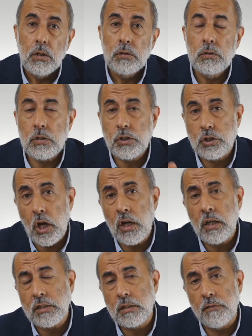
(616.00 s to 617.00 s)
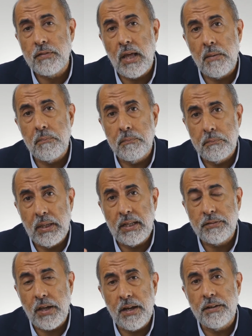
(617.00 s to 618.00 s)
The strongest of them
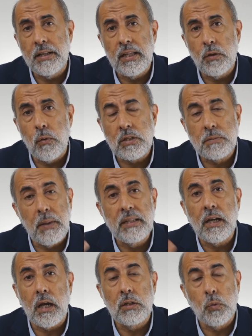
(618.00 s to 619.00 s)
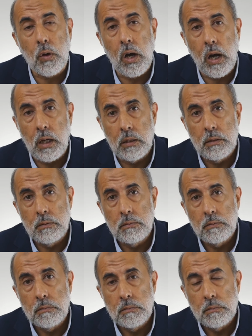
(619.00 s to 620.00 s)
militarily was Bani Qaynuqa',
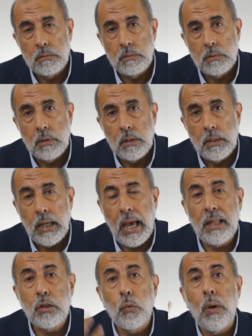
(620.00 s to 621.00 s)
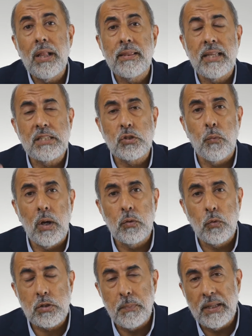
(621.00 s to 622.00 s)
and the wealthiest one
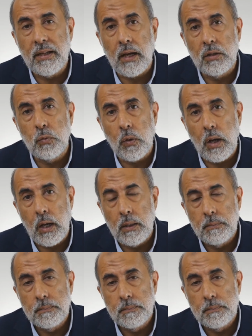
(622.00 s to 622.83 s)
was Bani Qaynuqa'.